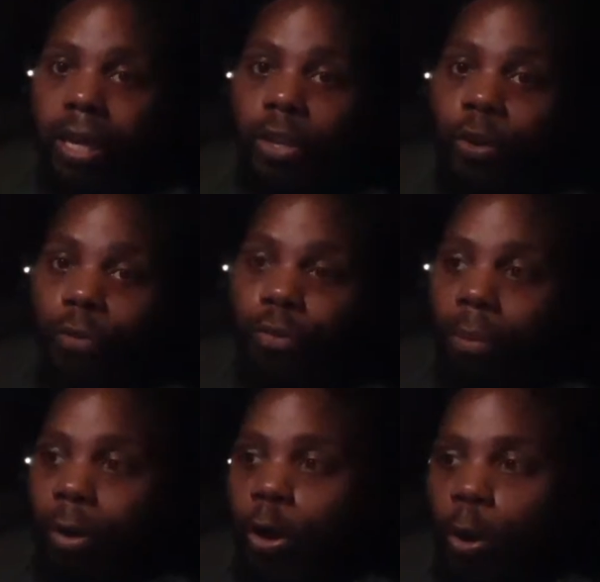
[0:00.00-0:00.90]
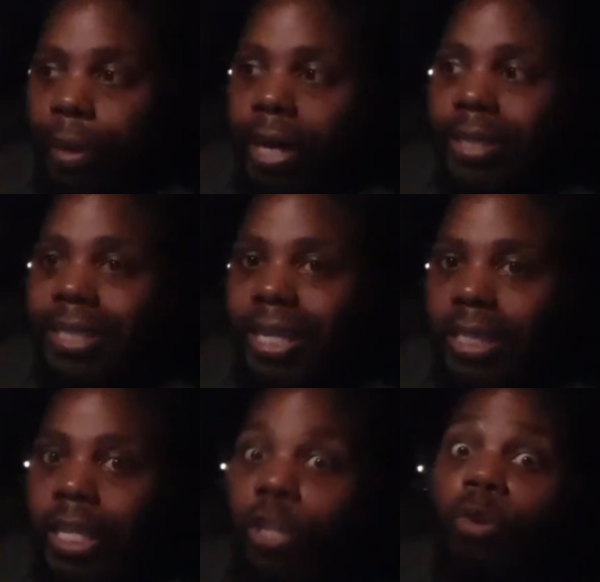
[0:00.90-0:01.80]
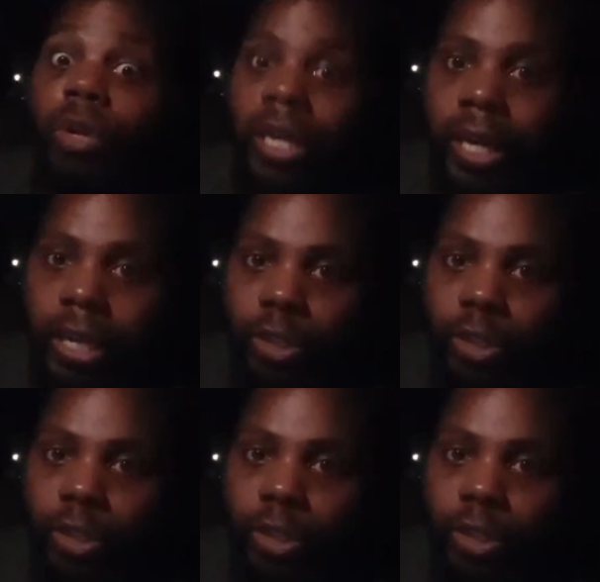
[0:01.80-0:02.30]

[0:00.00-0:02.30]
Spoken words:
you're from a human existence, you can get